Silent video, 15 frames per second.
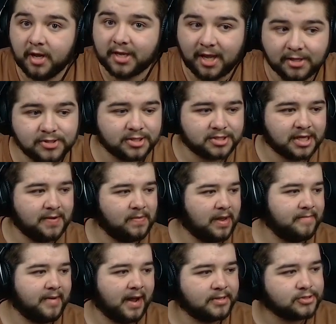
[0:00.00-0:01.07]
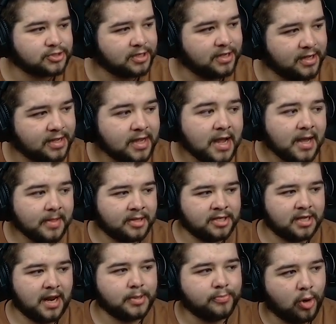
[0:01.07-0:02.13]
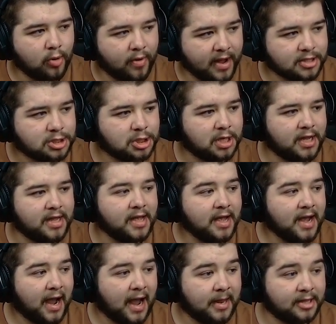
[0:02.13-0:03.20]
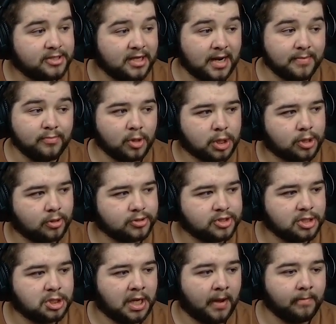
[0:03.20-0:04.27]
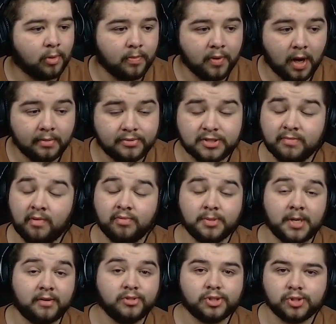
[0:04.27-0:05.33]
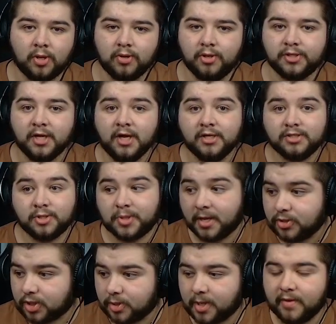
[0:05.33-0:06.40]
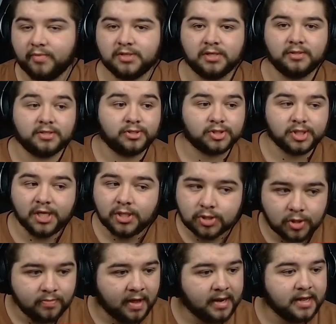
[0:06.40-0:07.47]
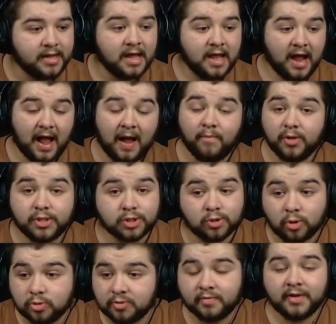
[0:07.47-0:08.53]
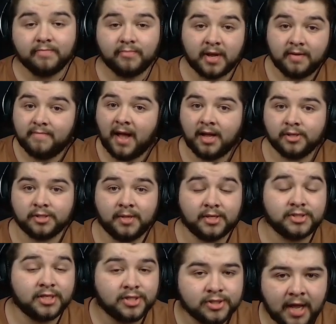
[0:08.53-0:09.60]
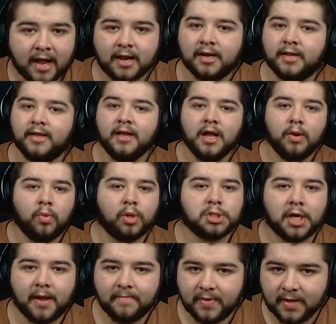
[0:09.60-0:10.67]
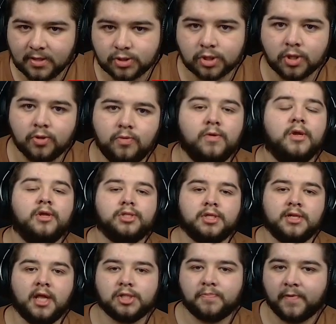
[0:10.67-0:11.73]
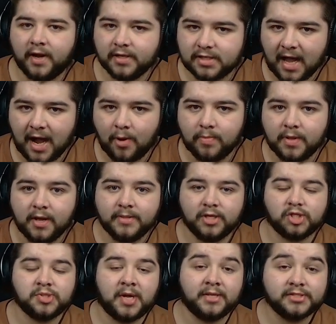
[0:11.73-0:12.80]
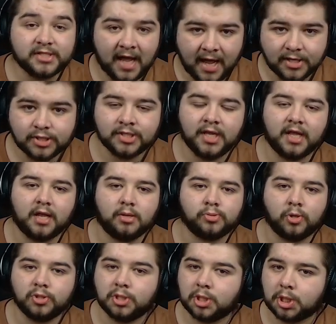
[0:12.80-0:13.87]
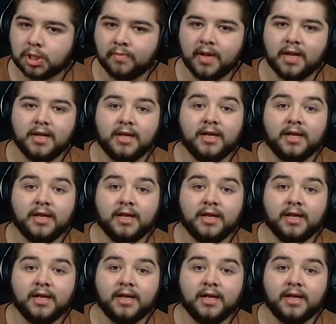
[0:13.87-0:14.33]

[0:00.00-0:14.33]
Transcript: against a team like Man City. They did have more XG and they did have more shots in general, but obviously we were very solid defensively. We didn't concede too many and we scored when it, when it mattered. And that's exactly what champions do. So let's break down this fantastic Roger Schmidt